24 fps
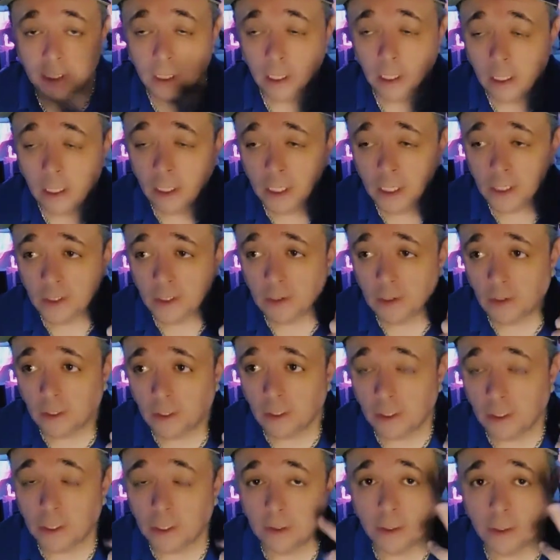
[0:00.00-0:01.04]
So on the
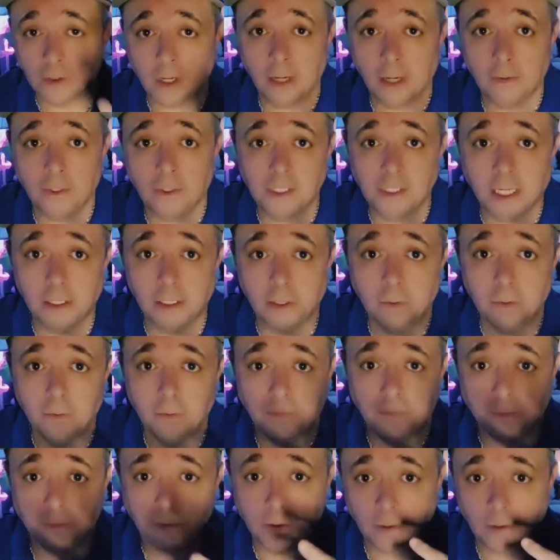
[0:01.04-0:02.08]
subscribers, I do
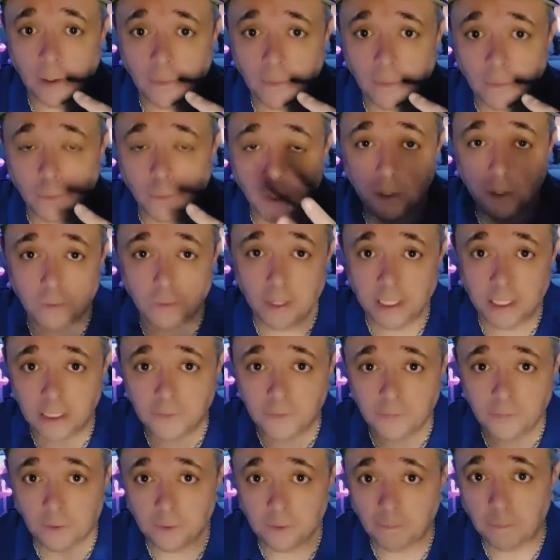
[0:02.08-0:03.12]
quick readings for
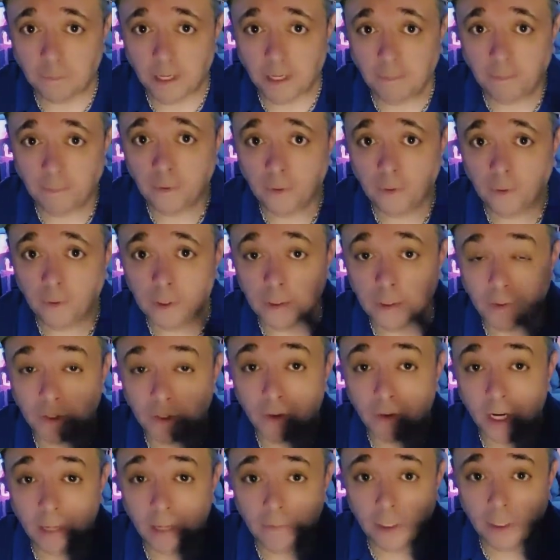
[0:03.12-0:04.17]
people who subscribe
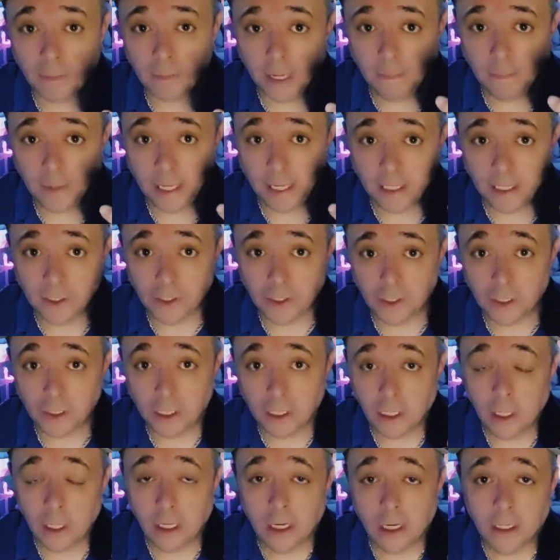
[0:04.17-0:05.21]
to my page.
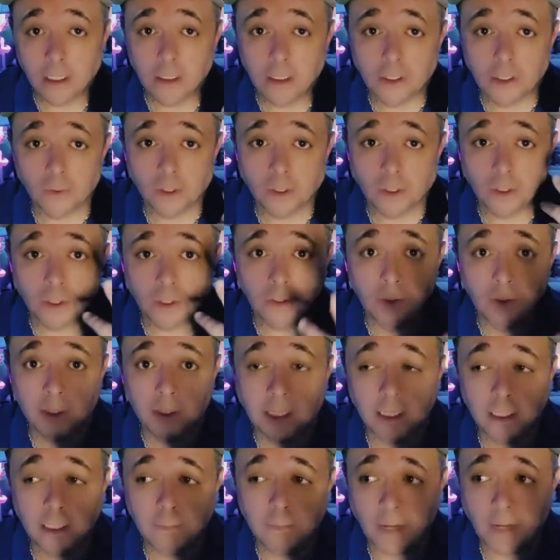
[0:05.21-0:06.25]
So on Tuesdays,
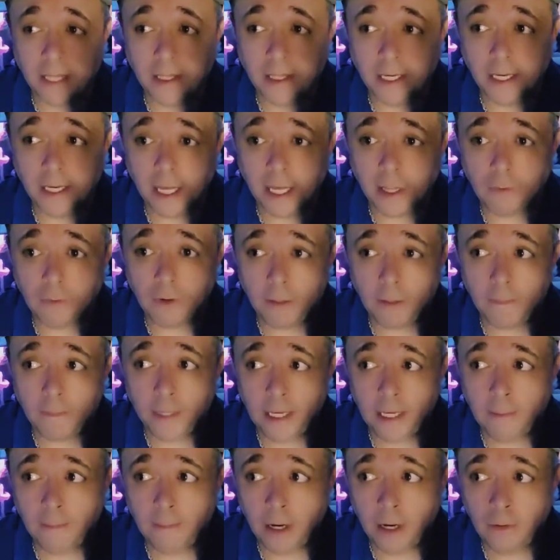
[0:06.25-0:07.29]
I think at 3 p.m.
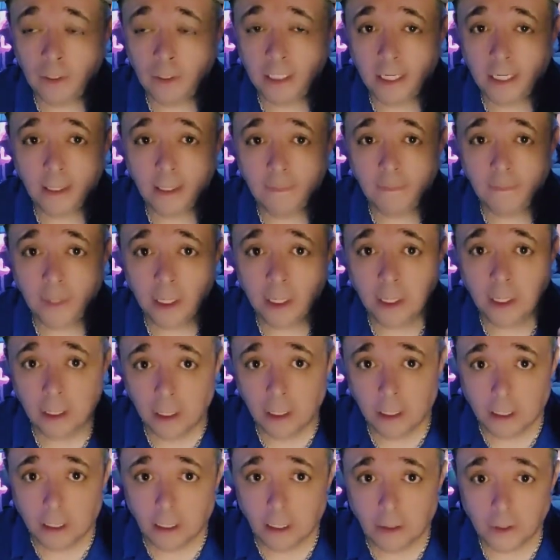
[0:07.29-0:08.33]
Mountain Time,
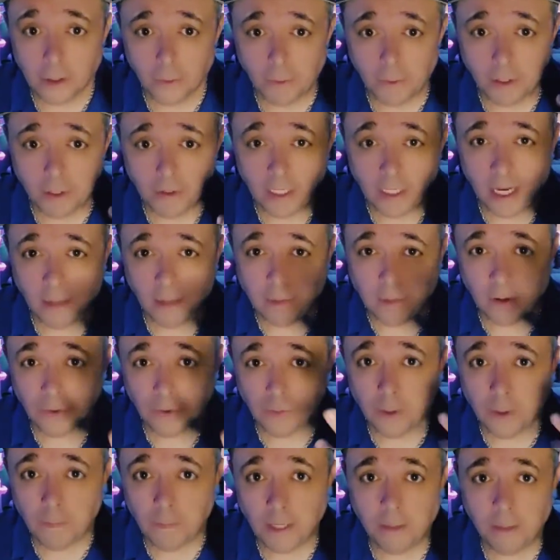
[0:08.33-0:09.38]
around 3 p.m.
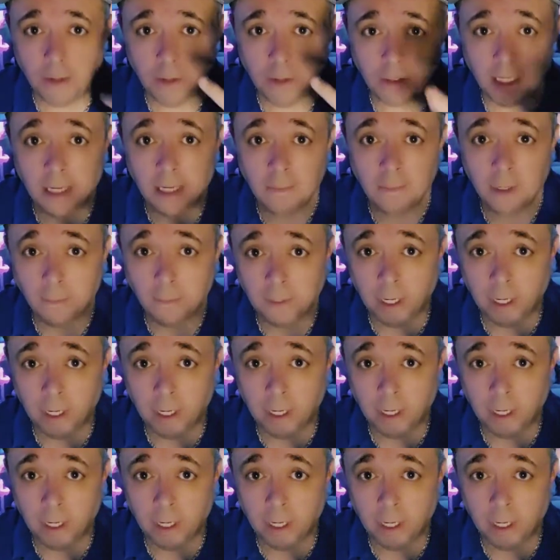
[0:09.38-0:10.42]
Mountain Time, I'll be on here
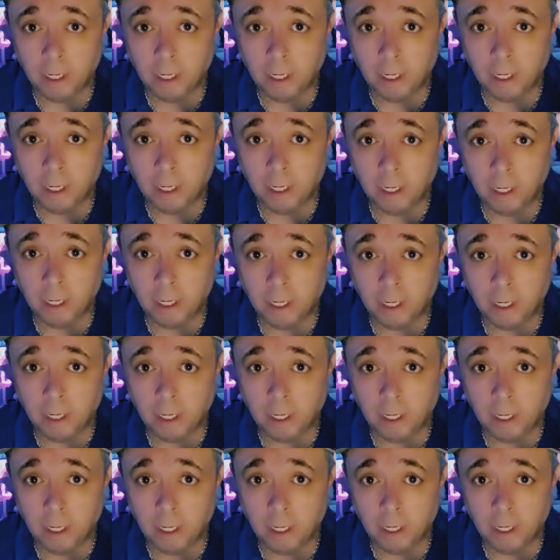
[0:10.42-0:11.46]

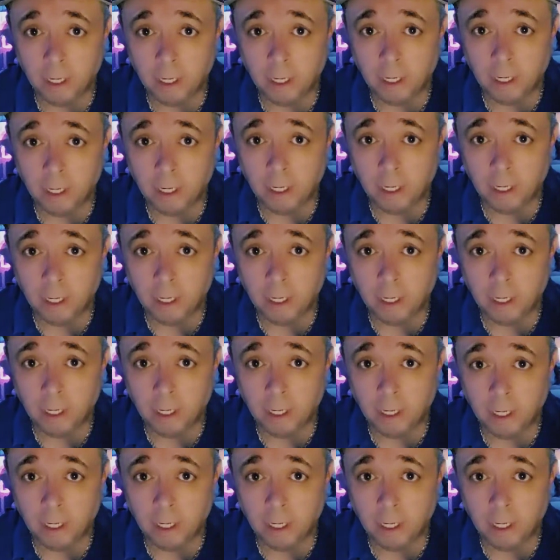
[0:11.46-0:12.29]
for those people.